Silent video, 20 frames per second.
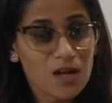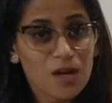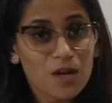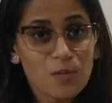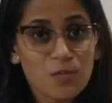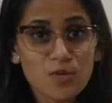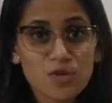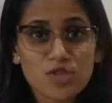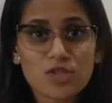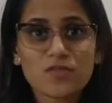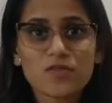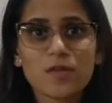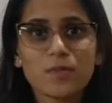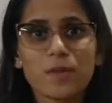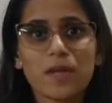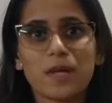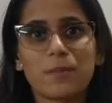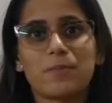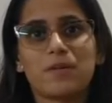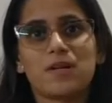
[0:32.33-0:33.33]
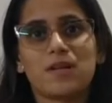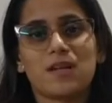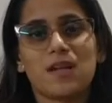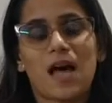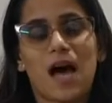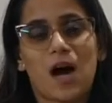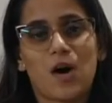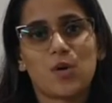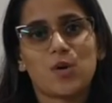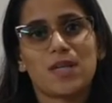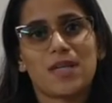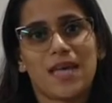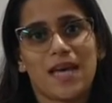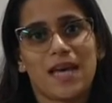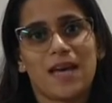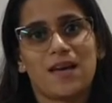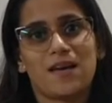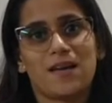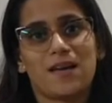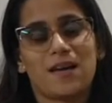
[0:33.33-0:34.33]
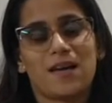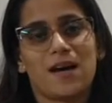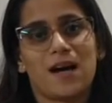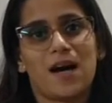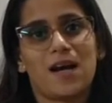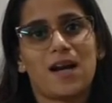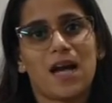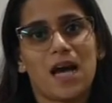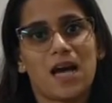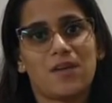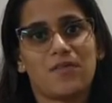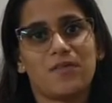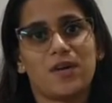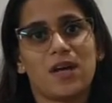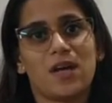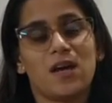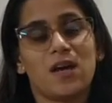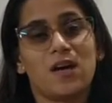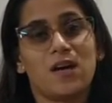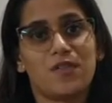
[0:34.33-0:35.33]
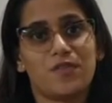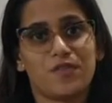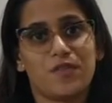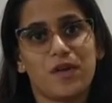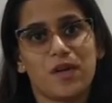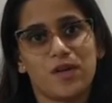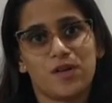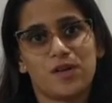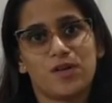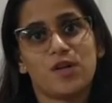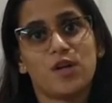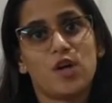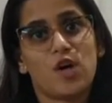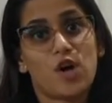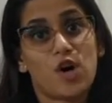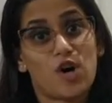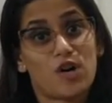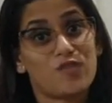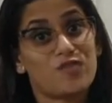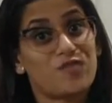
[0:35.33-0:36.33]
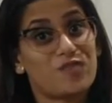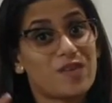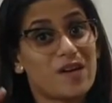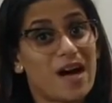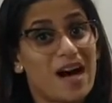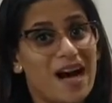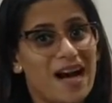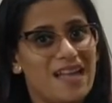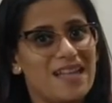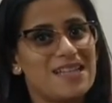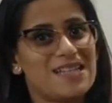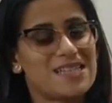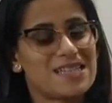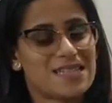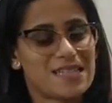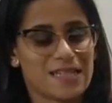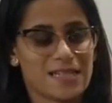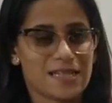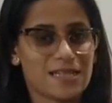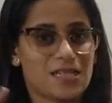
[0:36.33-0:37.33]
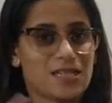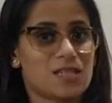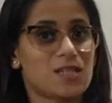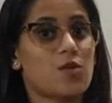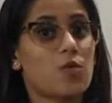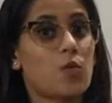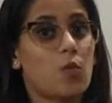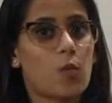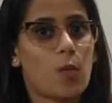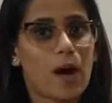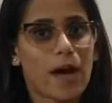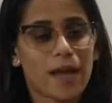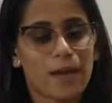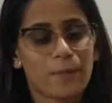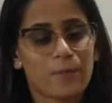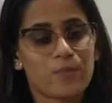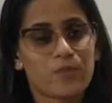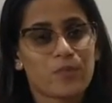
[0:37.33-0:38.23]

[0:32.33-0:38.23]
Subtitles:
Most of the people out there are having a fear of IELTS test. Why?